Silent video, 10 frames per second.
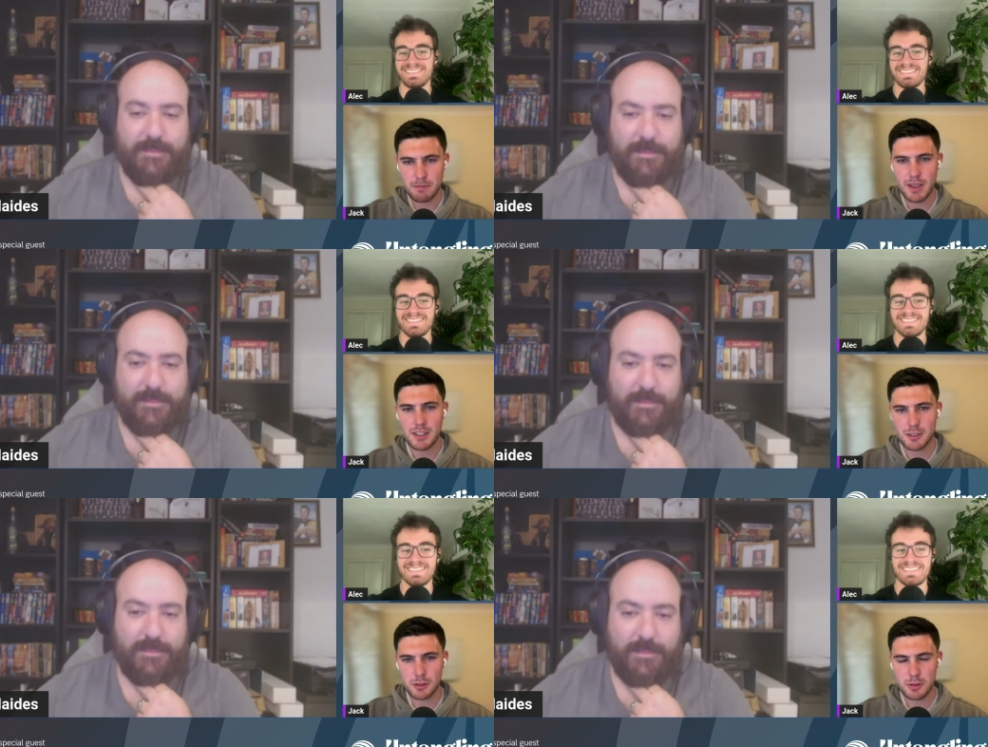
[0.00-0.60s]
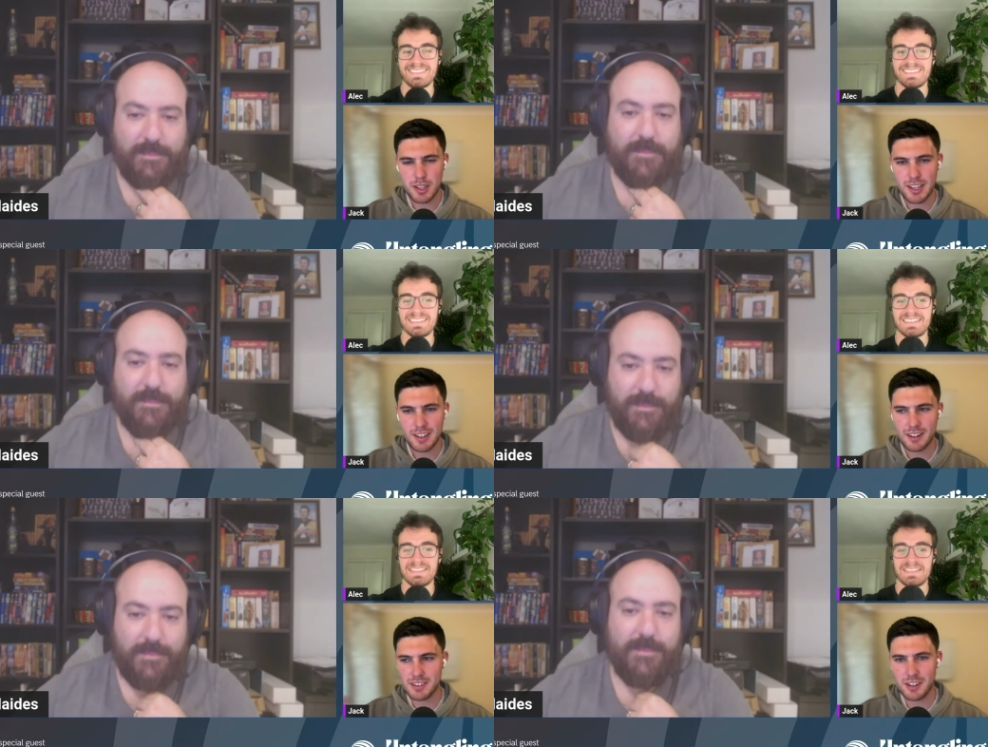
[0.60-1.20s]
Speaker 1: mech suit,
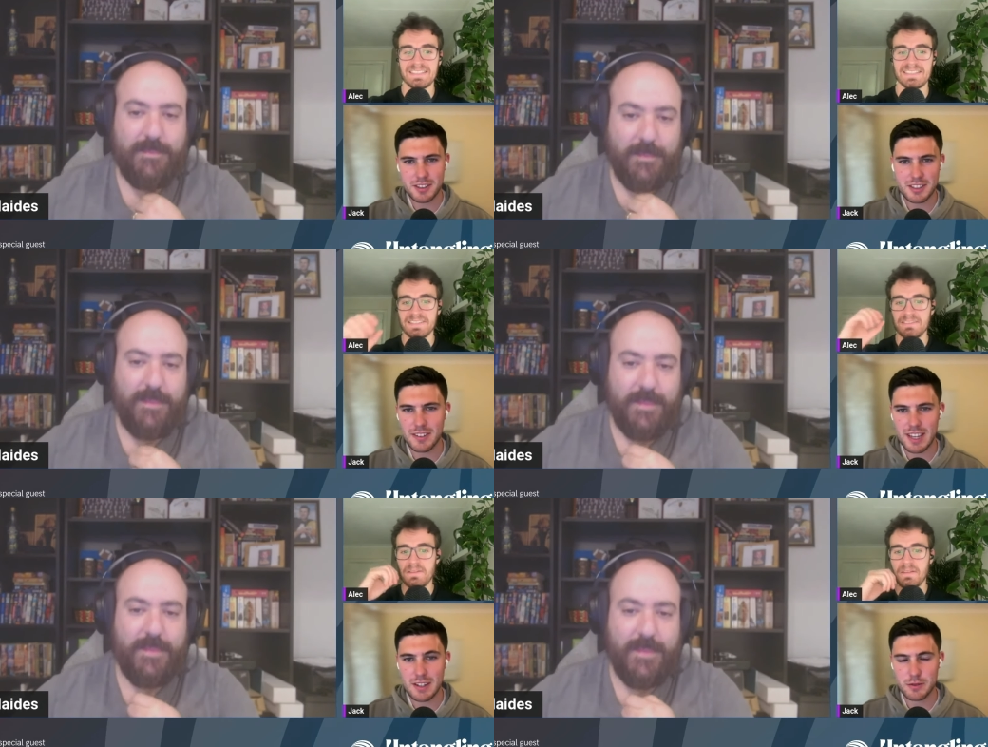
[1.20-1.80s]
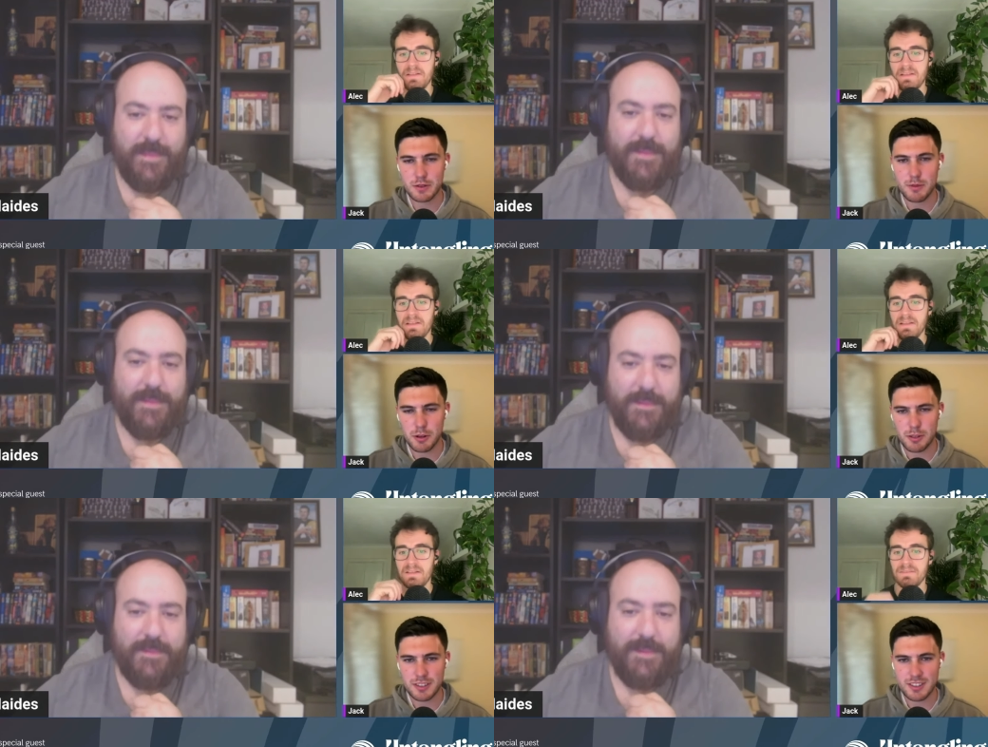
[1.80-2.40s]
and I was like, "Oh, this is like Edge of
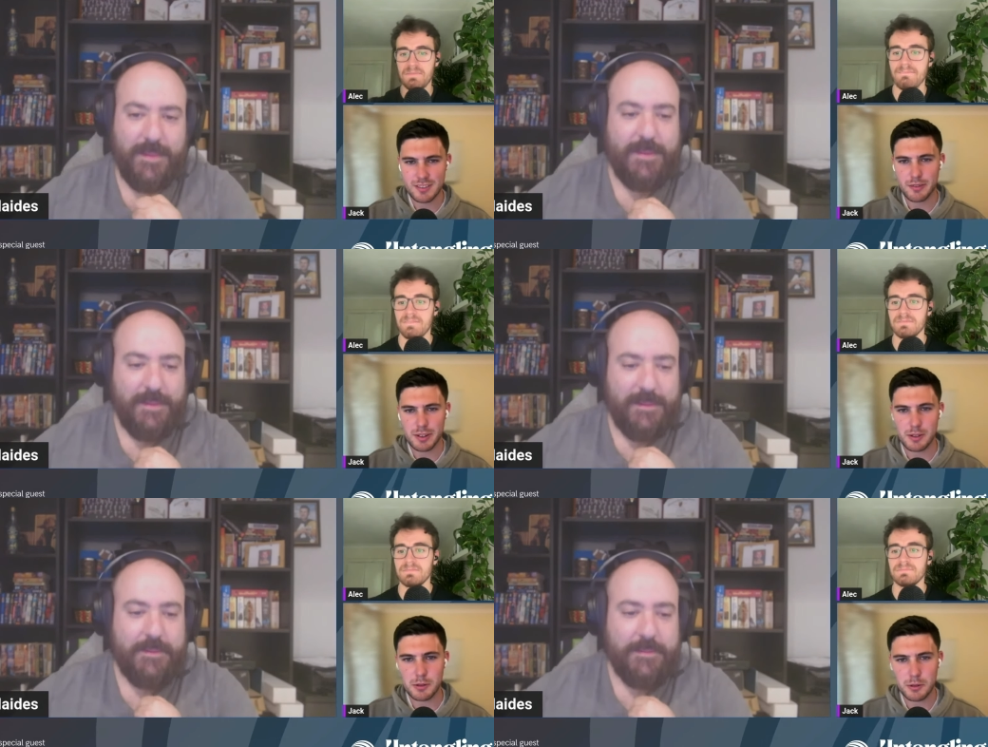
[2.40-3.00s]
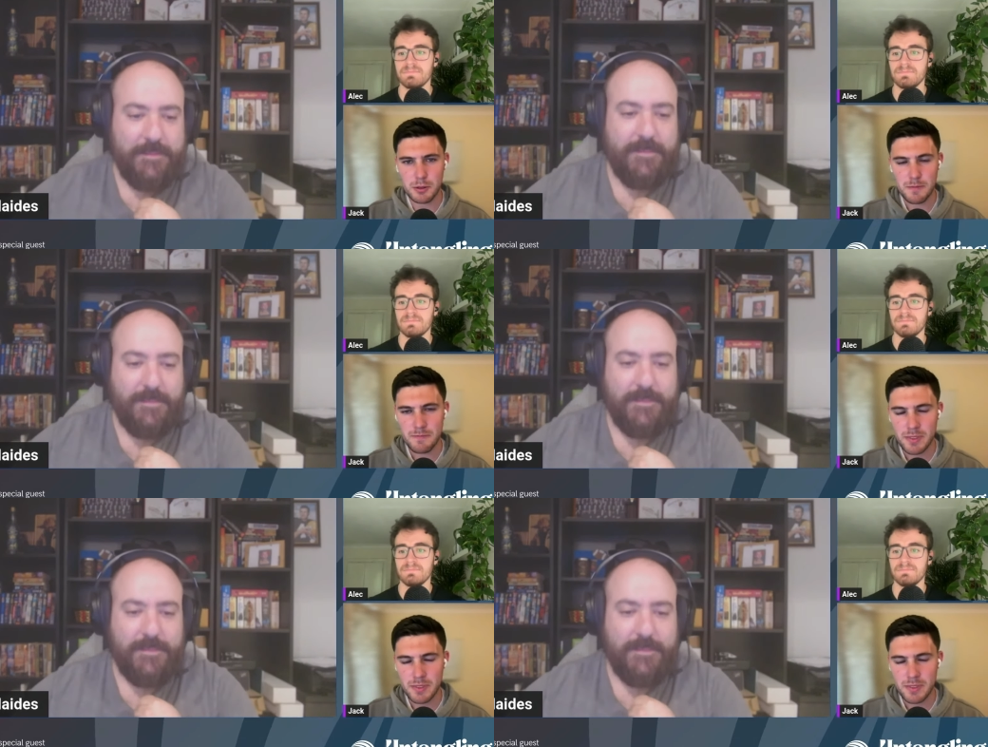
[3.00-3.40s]
Tomorrow. This is very cool."